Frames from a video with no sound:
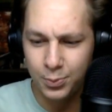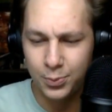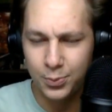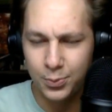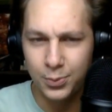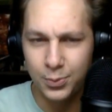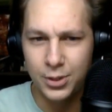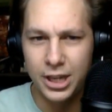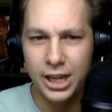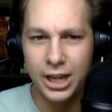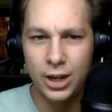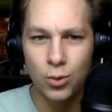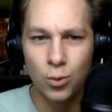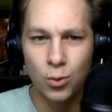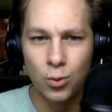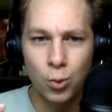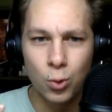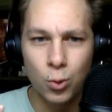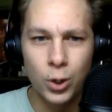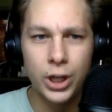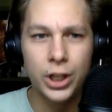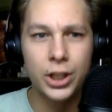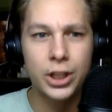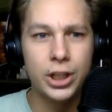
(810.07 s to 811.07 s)
can
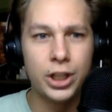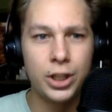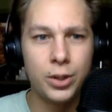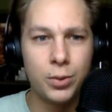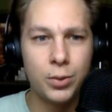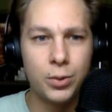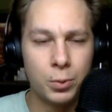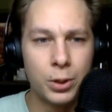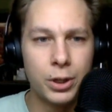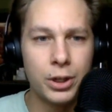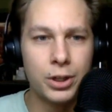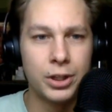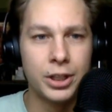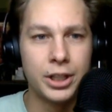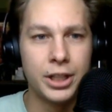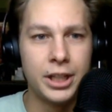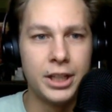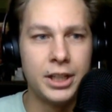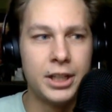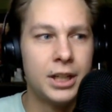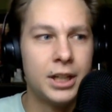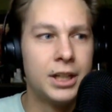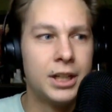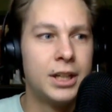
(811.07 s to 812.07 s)
really, really
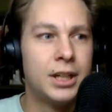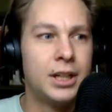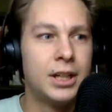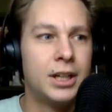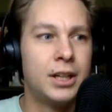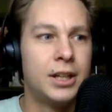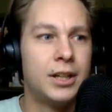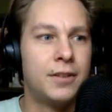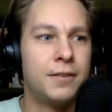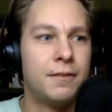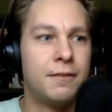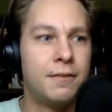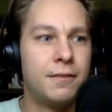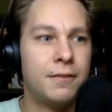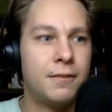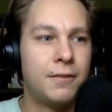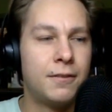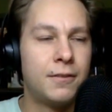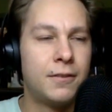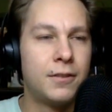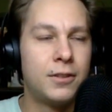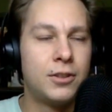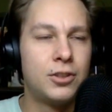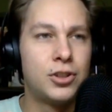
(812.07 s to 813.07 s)

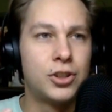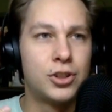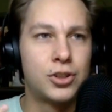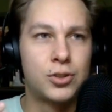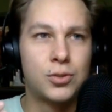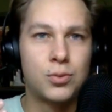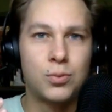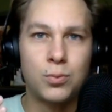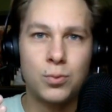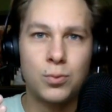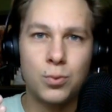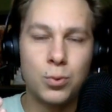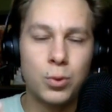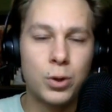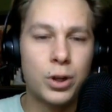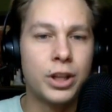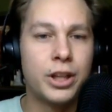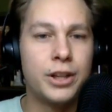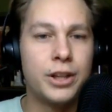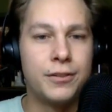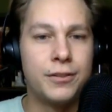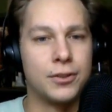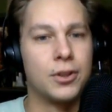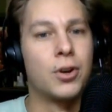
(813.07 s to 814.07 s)
just really
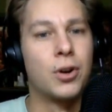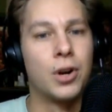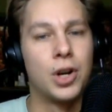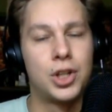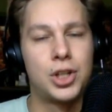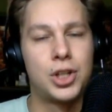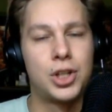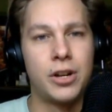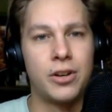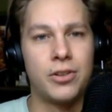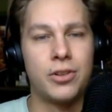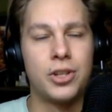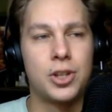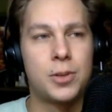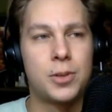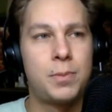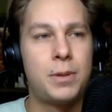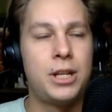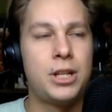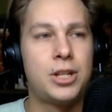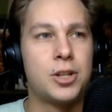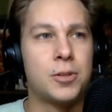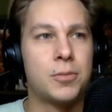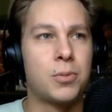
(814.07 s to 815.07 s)
flourish under this
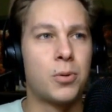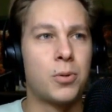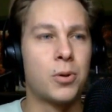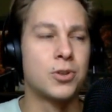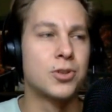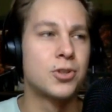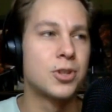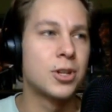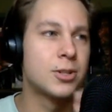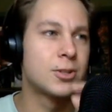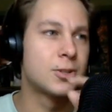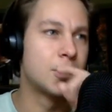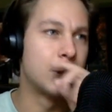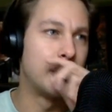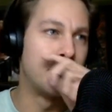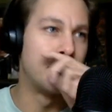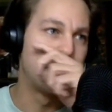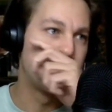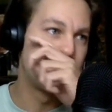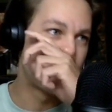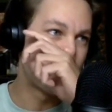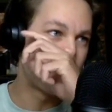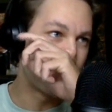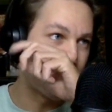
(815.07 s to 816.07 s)
Pete DeBoer system.
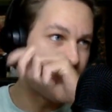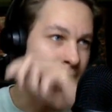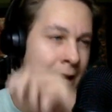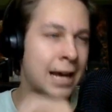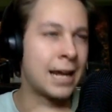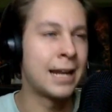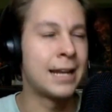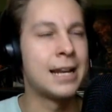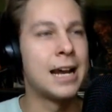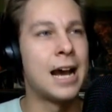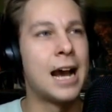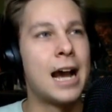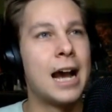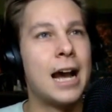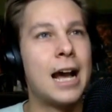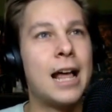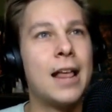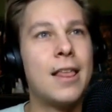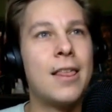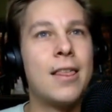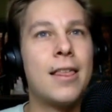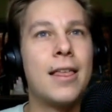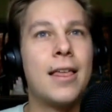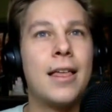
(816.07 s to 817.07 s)
And
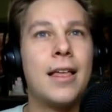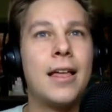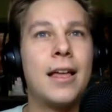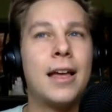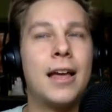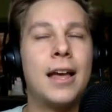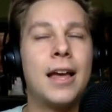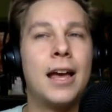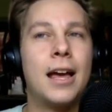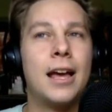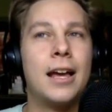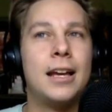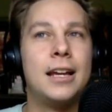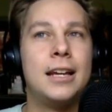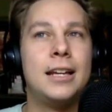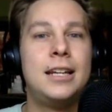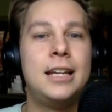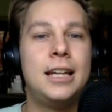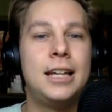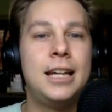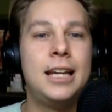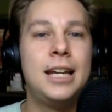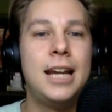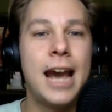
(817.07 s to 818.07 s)

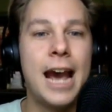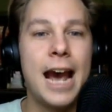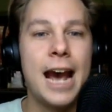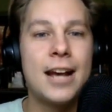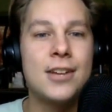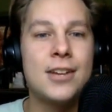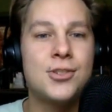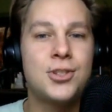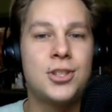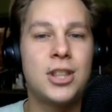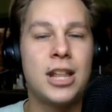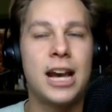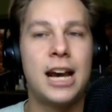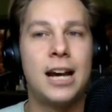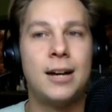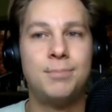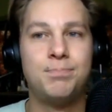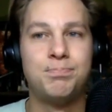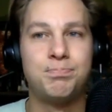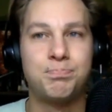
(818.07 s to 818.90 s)
he has that